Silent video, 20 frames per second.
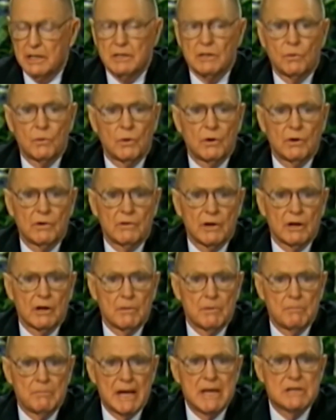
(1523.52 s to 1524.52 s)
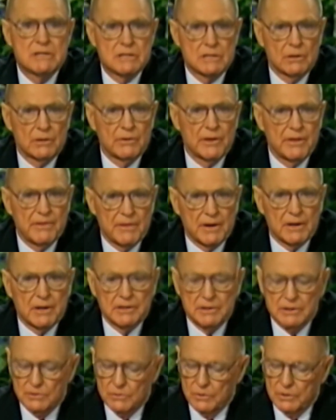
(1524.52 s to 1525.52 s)
in the based on the
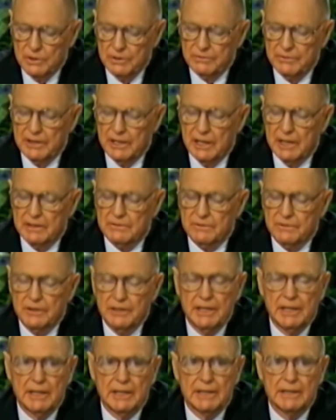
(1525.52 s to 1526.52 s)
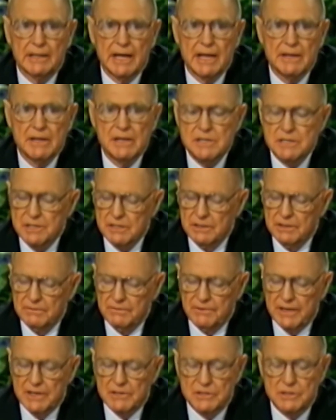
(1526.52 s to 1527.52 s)
authority of the Word of God for healing. Now, these
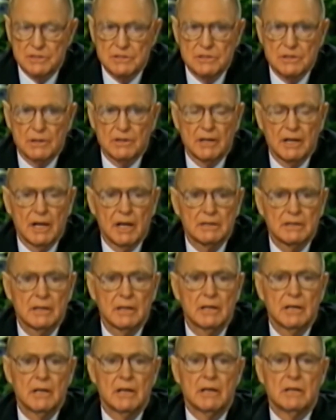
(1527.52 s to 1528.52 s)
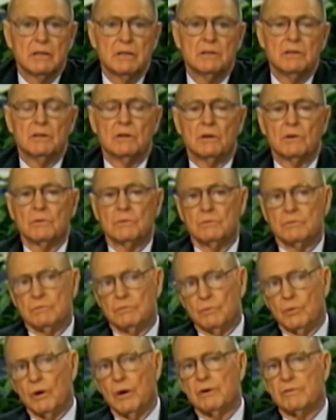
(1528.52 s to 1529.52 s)
confessions are not, you know,
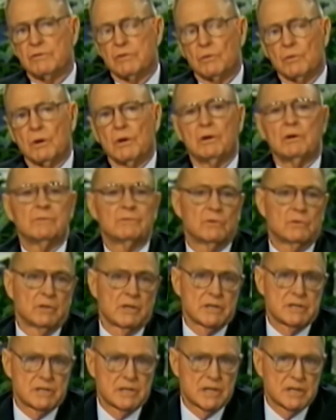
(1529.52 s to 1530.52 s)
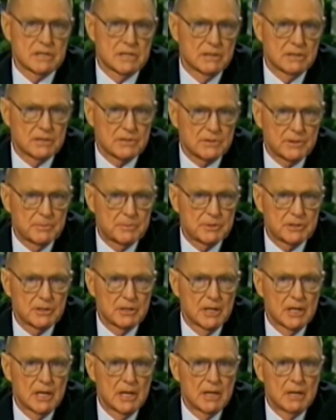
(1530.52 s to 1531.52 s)
word for word for what it says in the
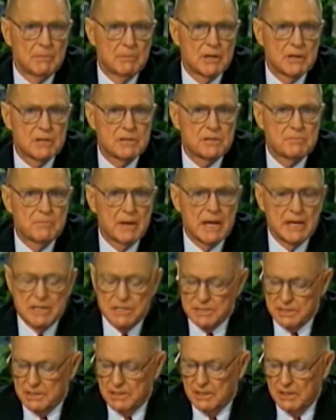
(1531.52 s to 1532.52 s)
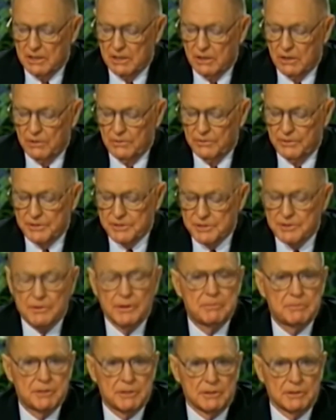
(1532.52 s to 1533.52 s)
Scripture, but it's based on the
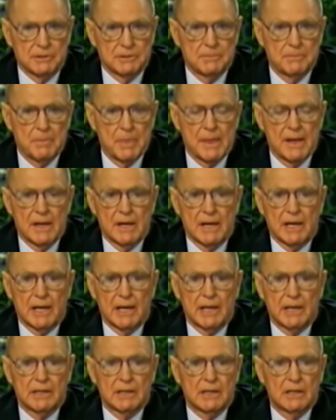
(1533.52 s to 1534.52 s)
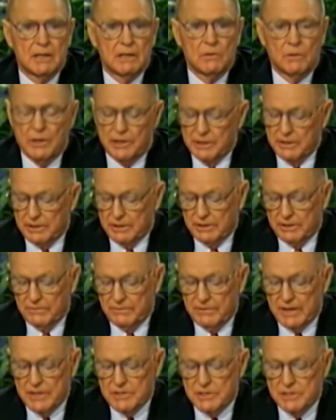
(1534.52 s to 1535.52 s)
Scriptures. And uh, one of the
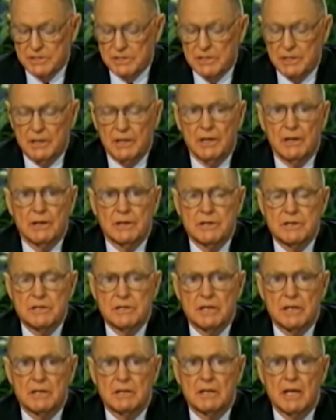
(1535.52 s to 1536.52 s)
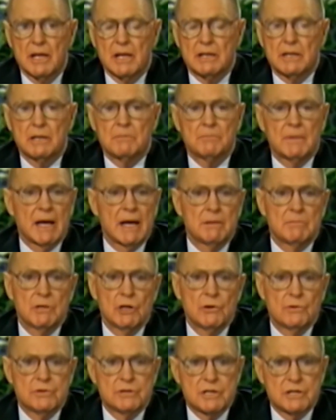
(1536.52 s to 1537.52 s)
confessions in here is that, that my
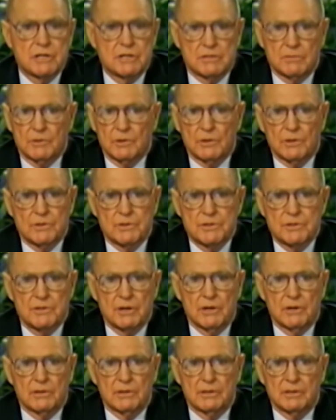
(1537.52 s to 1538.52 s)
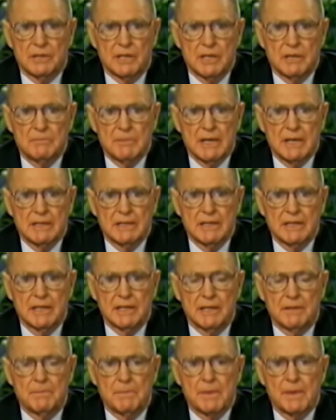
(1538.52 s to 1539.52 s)
immune system grows stronger day by
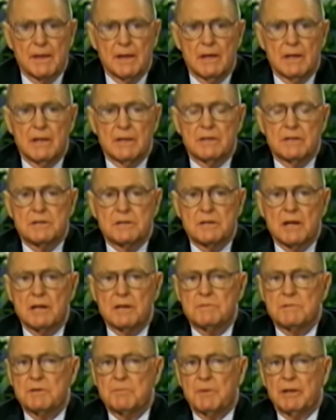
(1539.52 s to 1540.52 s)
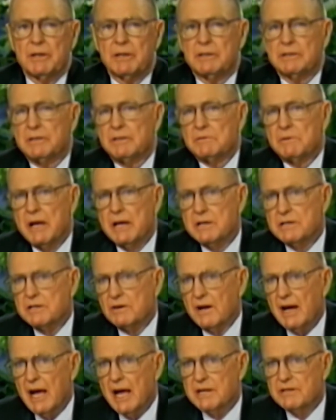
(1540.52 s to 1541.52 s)
day. The same Spirit that
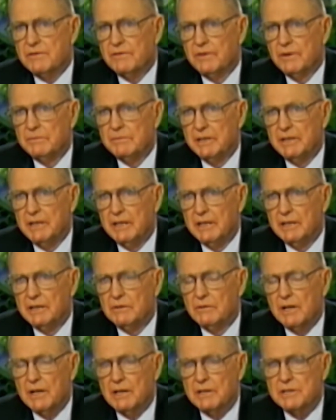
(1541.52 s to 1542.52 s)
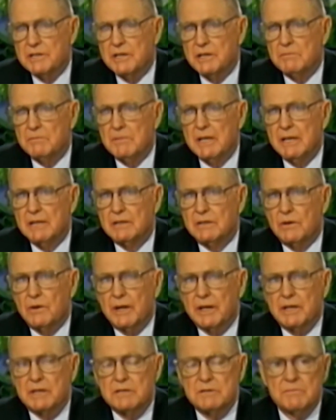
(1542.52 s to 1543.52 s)
raised Christ from the dead dwells in me and
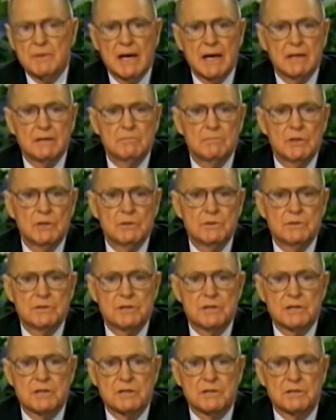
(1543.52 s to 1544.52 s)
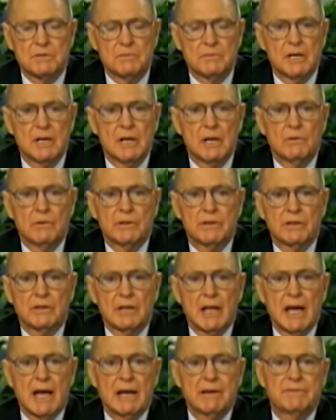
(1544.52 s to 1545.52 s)
quickens my immune system with
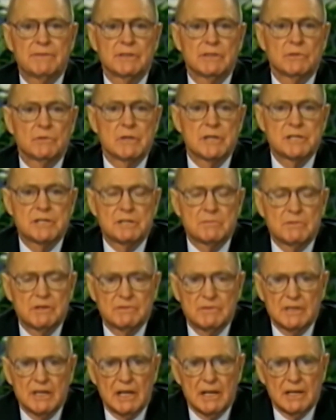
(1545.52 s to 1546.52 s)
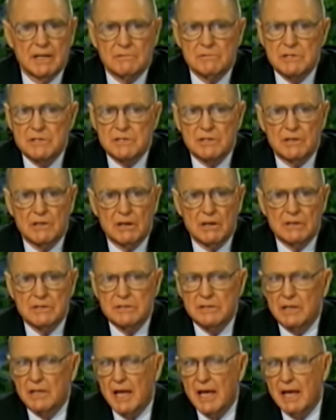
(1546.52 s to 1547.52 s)
the life and the wisdom of God, which
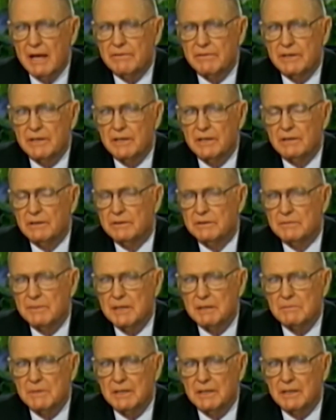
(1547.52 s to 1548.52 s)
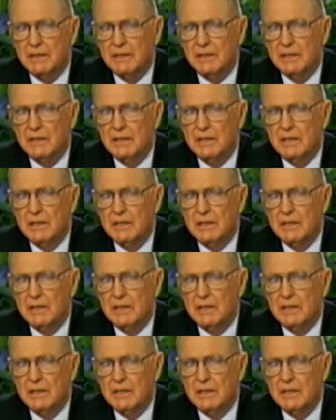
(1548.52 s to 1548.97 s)
guards the life and health of my body.